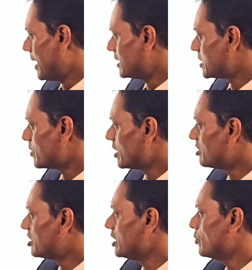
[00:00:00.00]
and
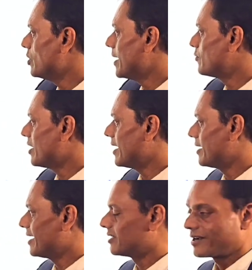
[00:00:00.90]
similarly 3 we have to add
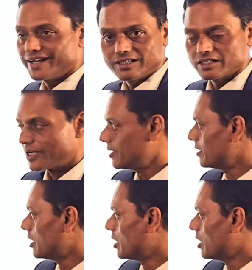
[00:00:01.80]
at the right hand side.